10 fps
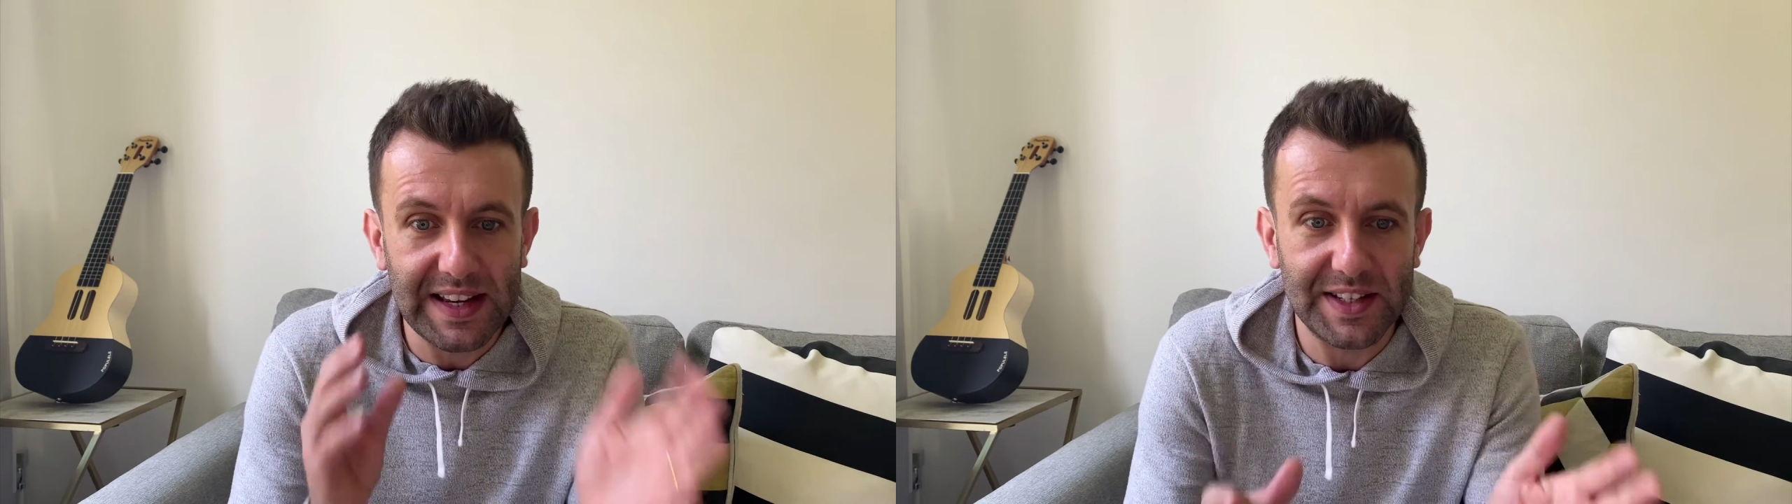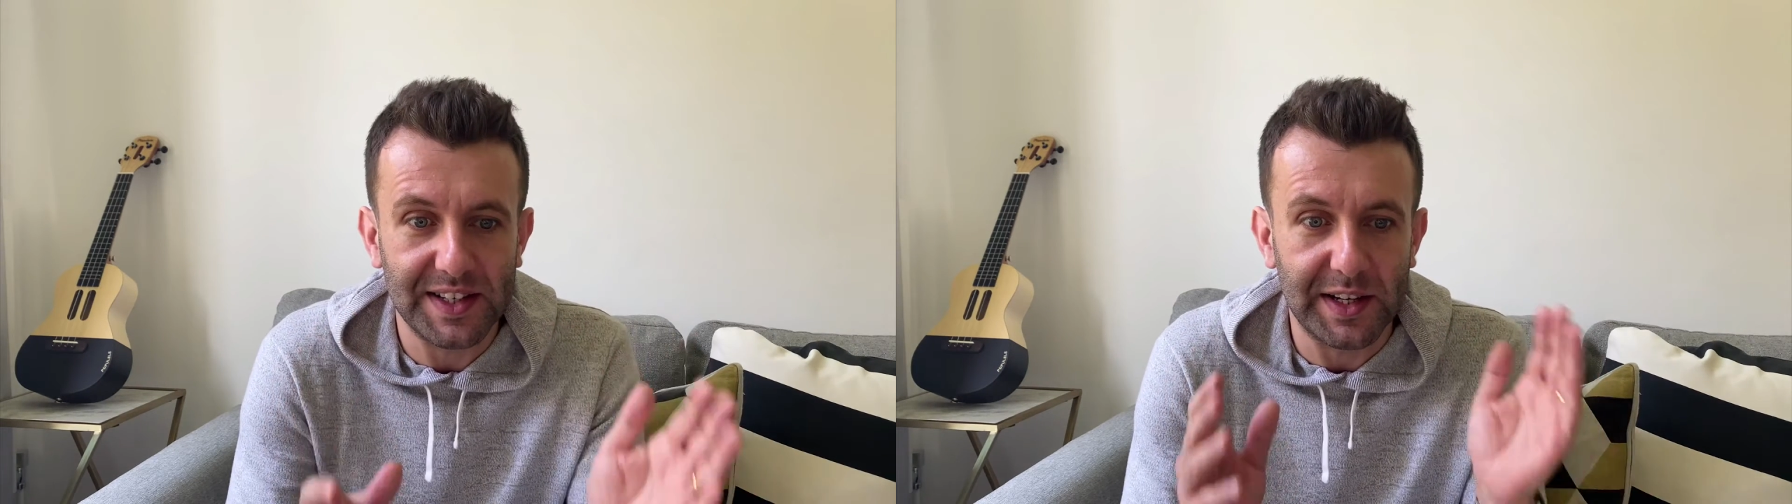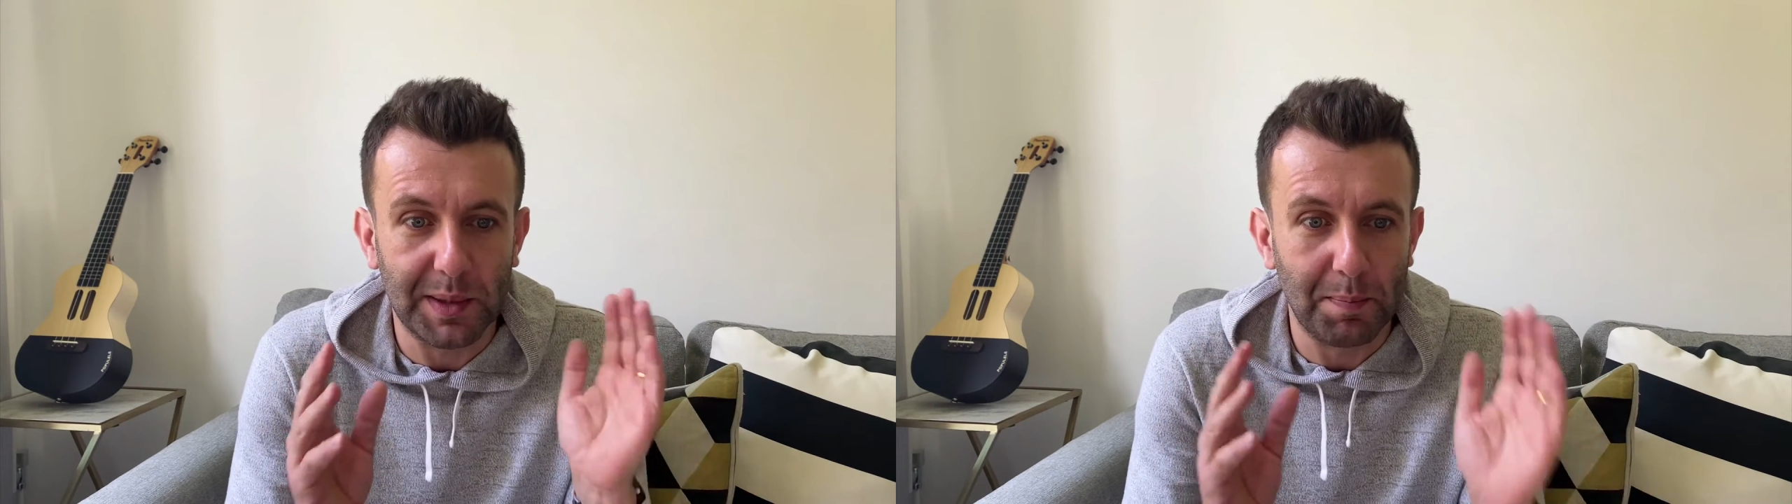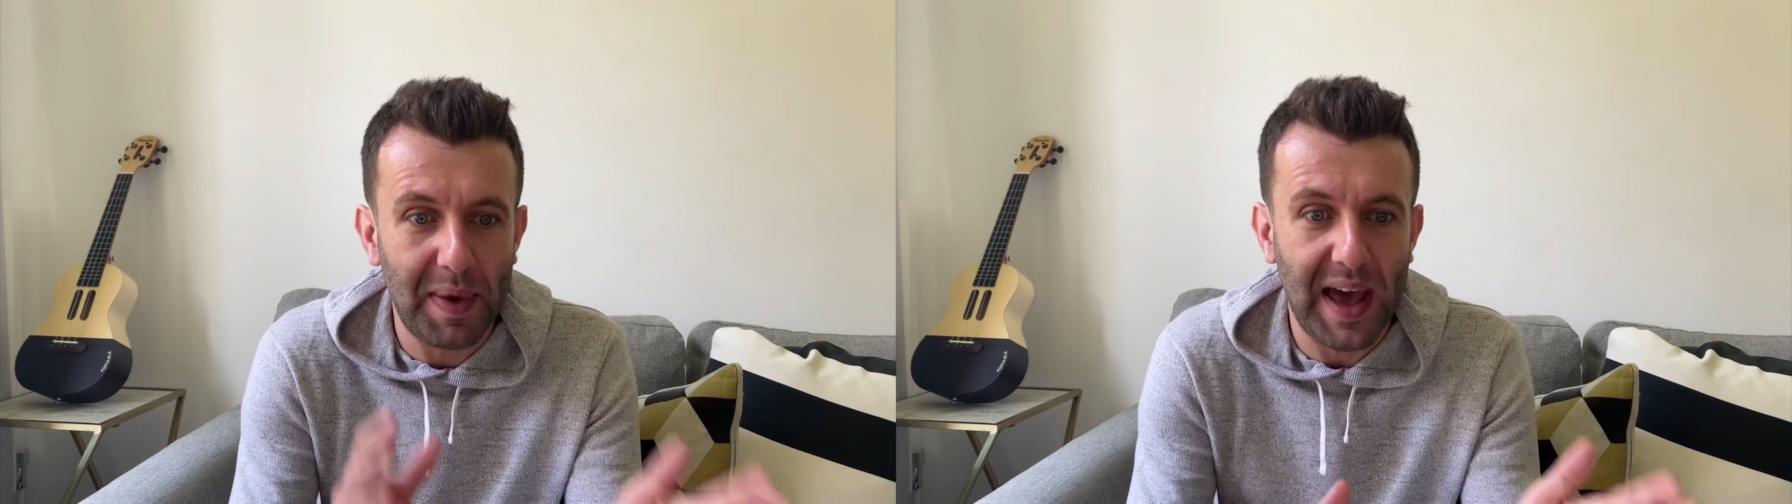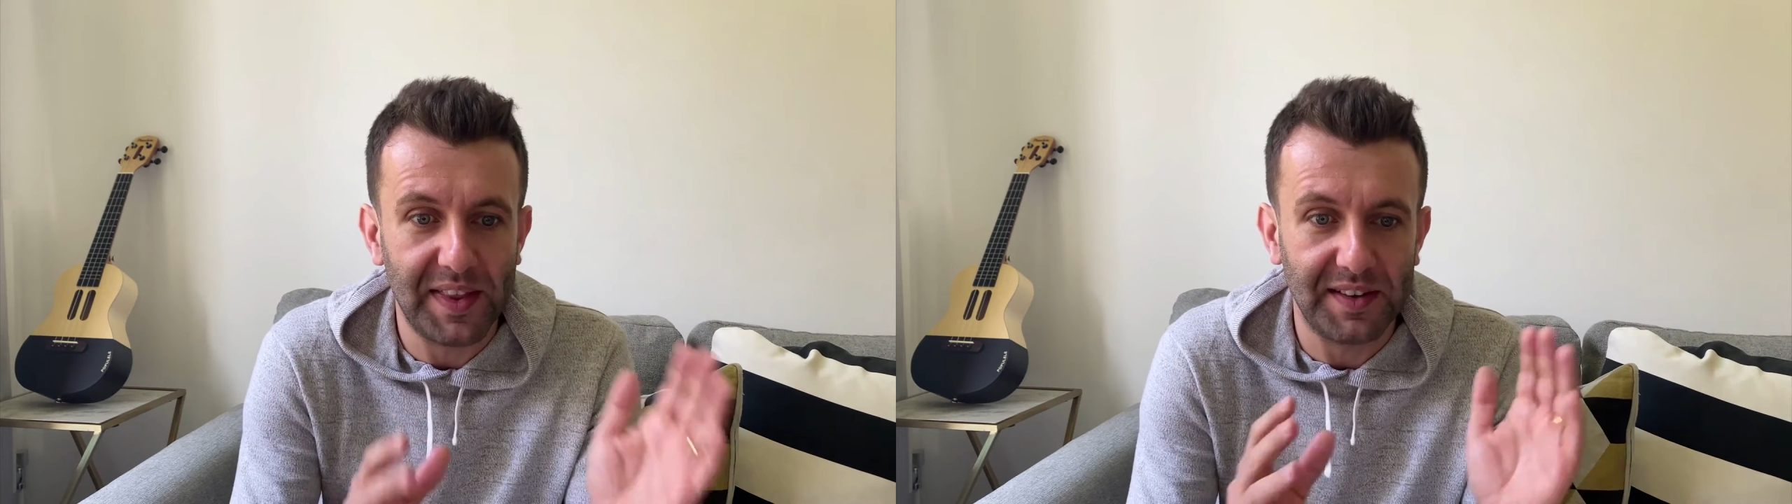easily
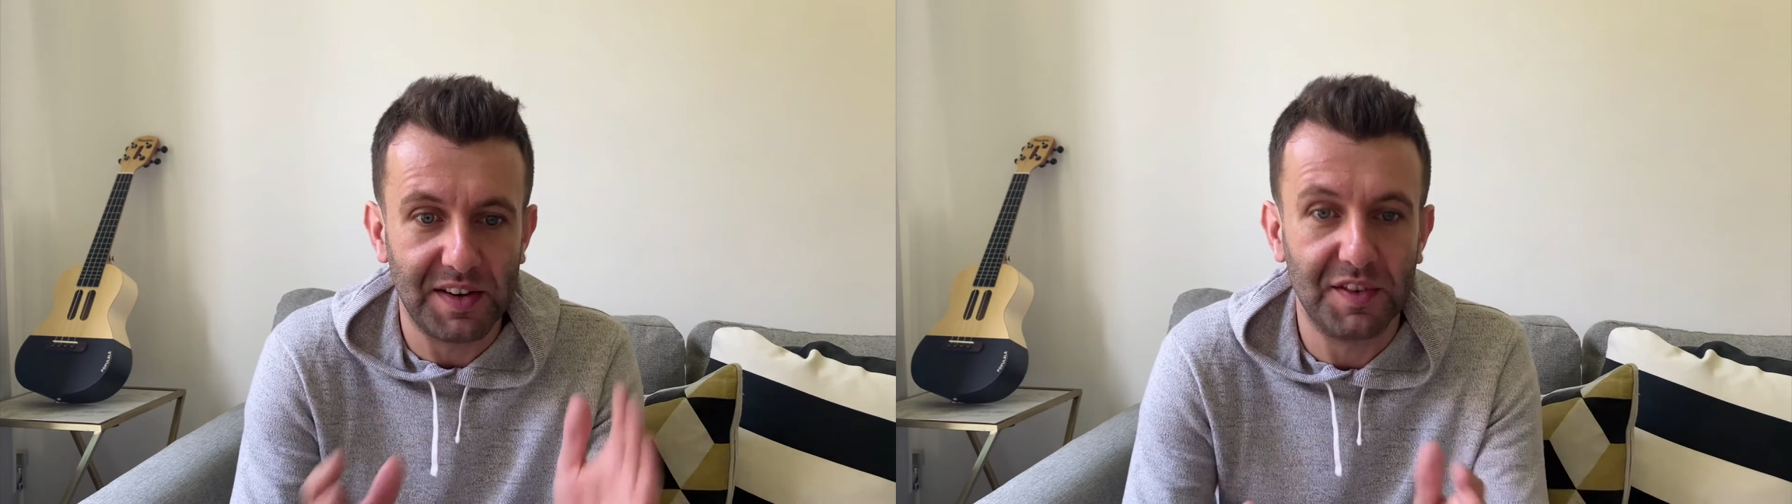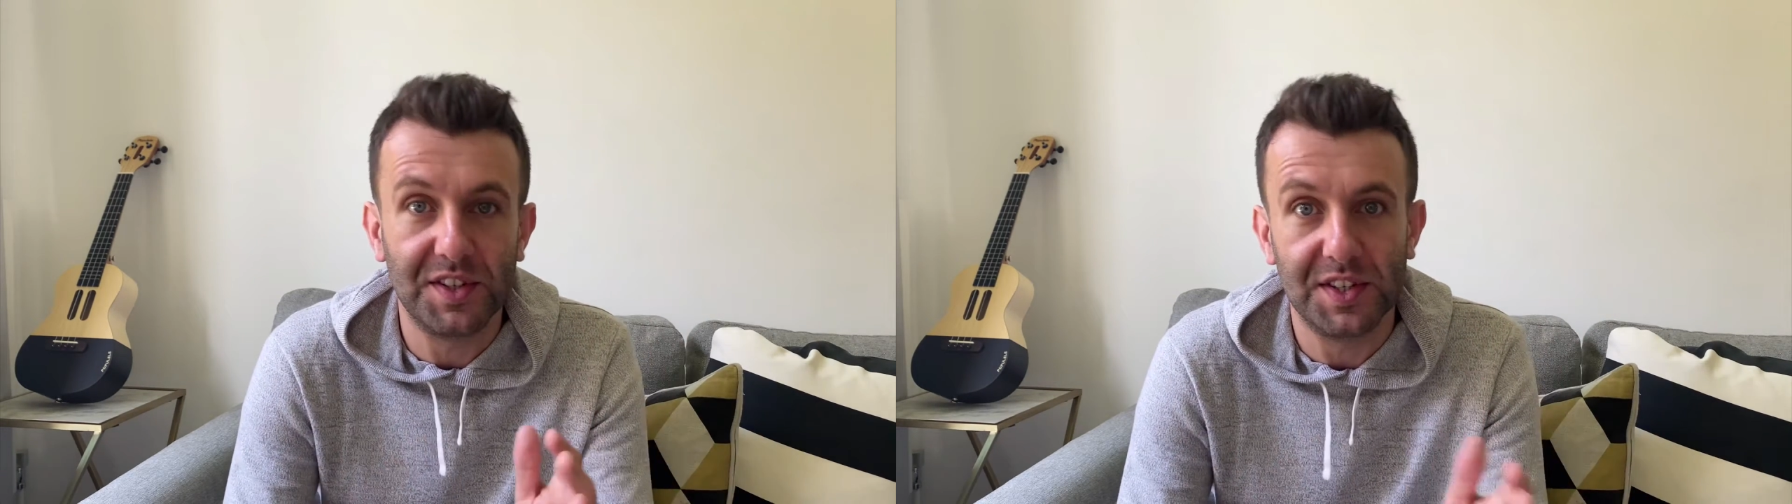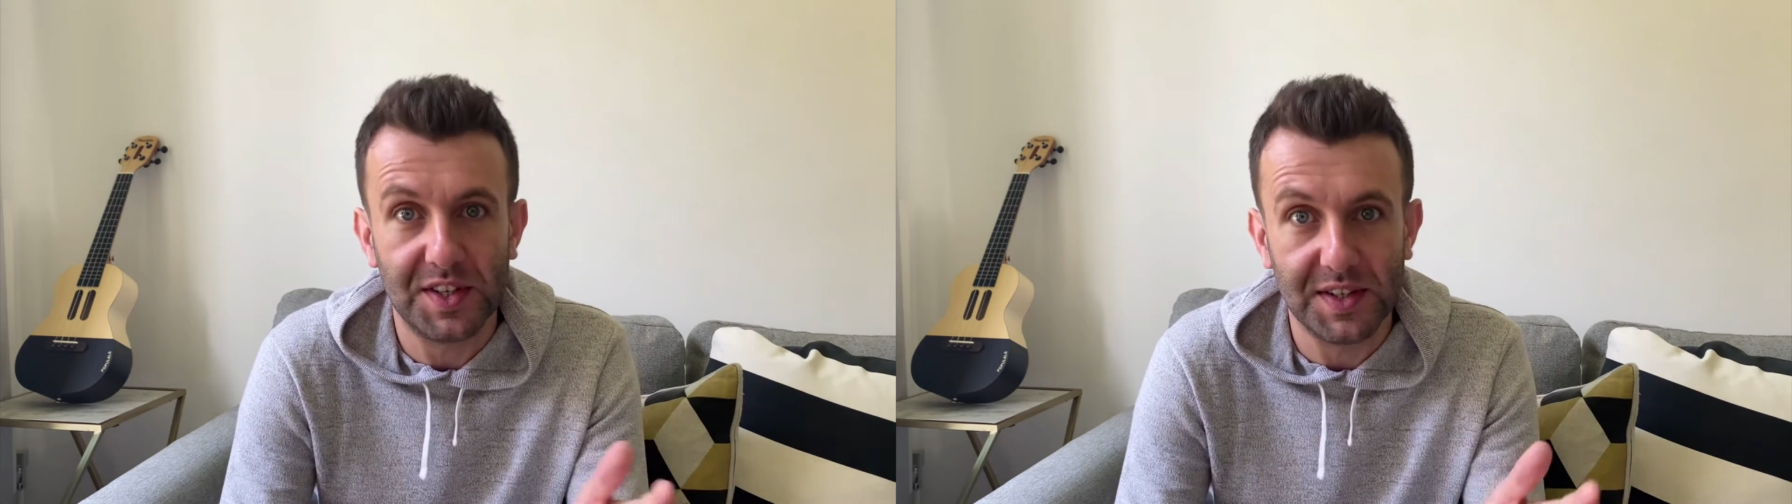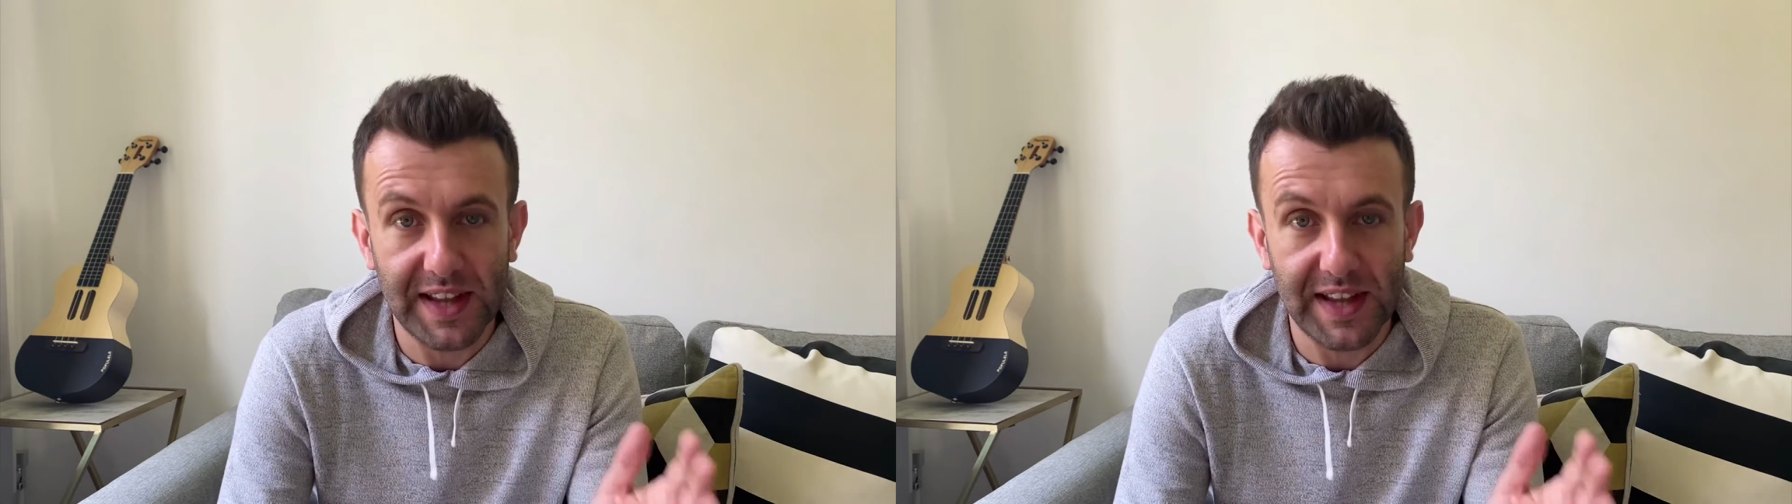compare the differences in